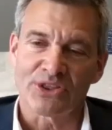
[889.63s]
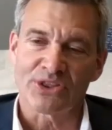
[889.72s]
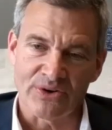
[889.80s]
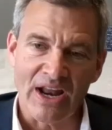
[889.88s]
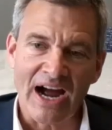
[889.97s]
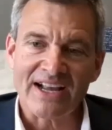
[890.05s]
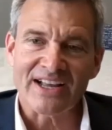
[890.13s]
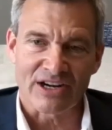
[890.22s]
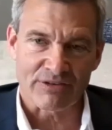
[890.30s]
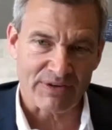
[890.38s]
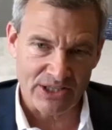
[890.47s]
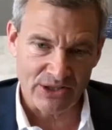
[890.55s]
What they're not
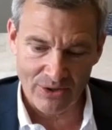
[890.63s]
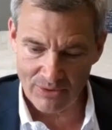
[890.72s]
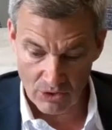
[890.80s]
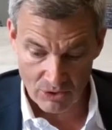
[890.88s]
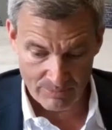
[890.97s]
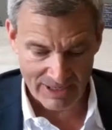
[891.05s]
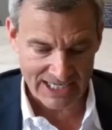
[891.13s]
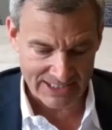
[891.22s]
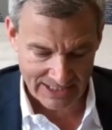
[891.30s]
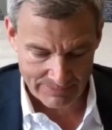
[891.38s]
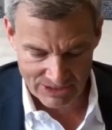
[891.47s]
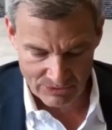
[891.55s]
going to find though, oh my
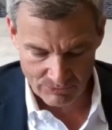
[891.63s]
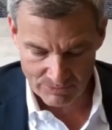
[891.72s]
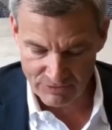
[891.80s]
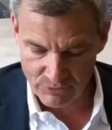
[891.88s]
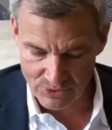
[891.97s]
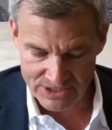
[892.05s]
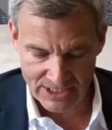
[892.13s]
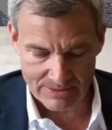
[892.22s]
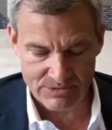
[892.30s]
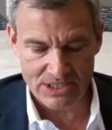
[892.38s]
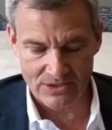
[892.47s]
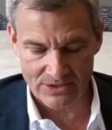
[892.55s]
God, they meet with me four
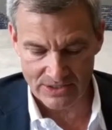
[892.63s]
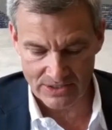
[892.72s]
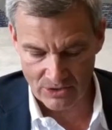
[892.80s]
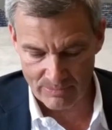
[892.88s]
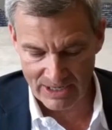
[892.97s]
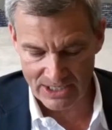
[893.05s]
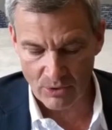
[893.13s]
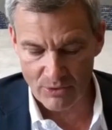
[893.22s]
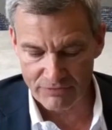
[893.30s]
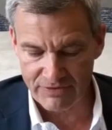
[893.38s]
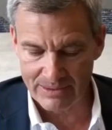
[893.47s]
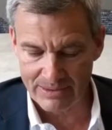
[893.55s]
times a year. They know my
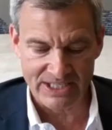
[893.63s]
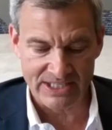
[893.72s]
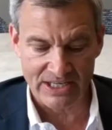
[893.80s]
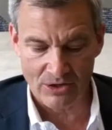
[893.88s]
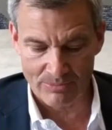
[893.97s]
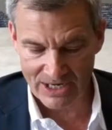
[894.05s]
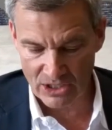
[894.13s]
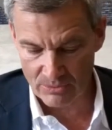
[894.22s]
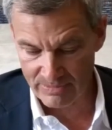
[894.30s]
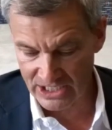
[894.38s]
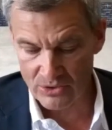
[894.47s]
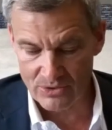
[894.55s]
whole family. They know my
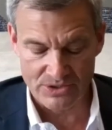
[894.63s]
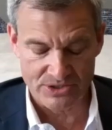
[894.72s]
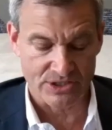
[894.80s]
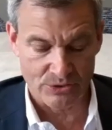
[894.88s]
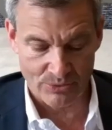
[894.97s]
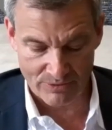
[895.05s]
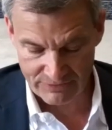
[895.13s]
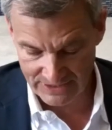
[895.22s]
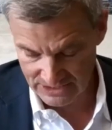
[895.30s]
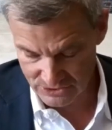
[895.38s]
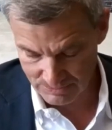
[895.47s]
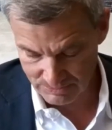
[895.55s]
all my goals. They do a
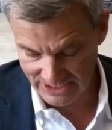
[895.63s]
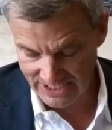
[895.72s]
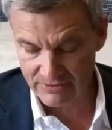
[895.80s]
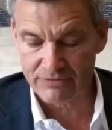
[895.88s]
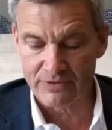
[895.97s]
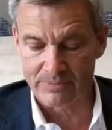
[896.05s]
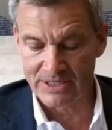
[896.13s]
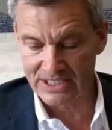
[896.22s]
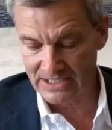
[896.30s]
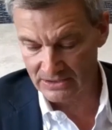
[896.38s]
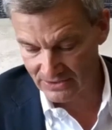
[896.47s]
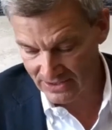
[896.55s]
financial plan for
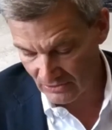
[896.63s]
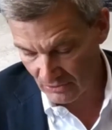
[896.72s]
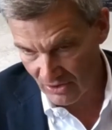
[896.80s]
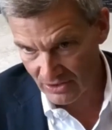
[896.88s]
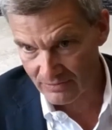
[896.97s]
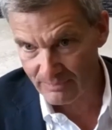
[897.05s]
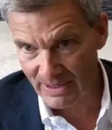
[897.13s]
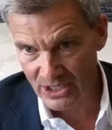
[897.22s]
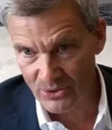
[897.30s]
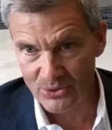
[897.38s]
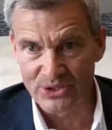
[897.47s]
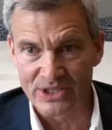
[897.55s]
me. They look at all of
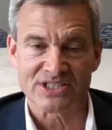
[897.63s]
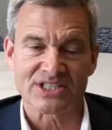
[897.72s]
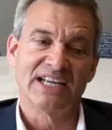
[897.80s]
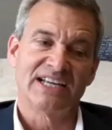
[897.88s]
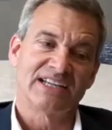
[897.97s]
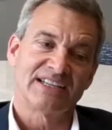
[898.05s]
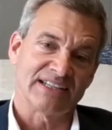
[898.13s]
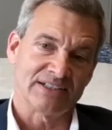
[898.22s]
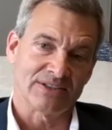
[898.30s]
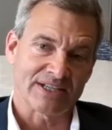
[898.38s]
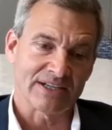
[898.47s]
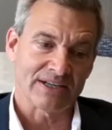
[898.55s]
my holdings.
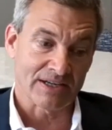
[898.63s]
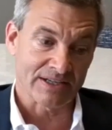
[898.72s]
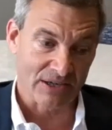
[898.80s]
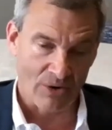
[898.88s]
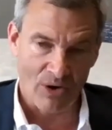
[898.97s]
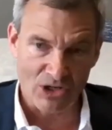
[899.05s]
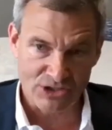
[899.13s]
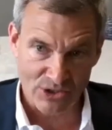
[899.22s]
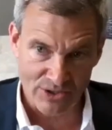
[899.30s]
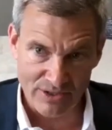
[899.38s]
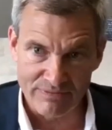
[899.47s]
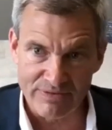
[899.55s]
They look at, you know,
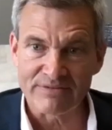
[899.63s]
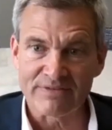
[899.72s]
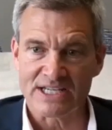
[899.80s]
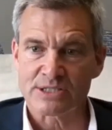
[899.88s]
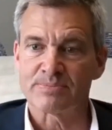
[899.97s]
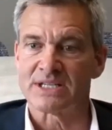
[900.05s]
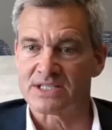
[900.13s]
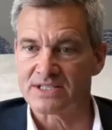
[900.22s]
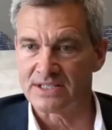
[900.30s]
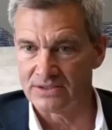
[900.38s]
alternative investments.